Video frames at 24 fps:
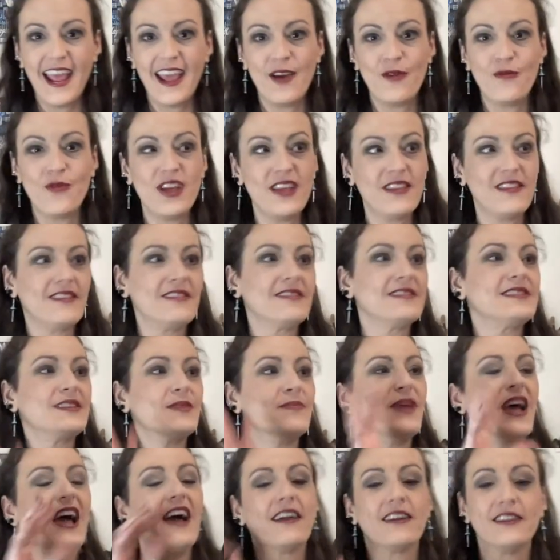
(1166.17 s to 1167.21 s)
with
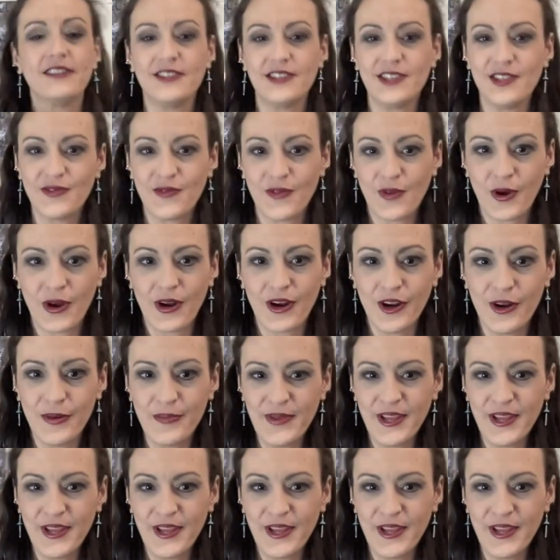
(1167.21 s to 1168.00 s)
some packages for her,